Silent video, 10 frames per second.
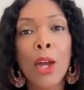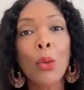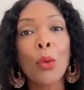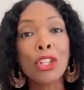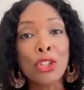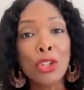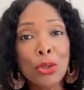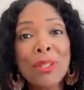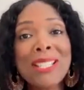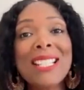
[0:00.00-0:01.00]
When
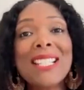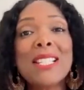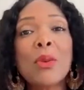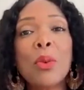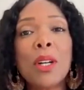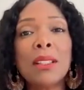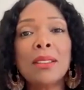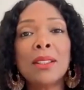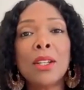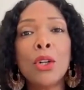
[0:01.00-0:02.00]
you see someone
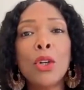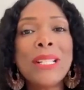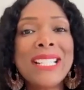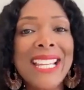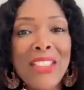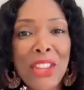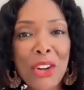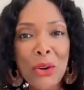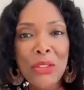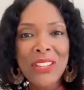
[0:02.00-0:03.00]
who is in their
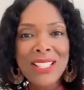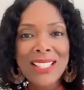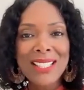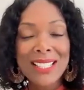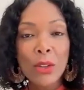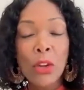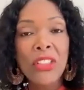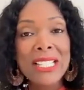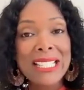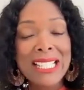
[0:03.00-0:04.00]

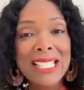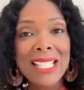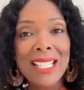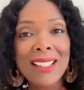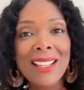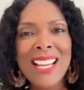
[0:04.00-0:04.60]
authenticity,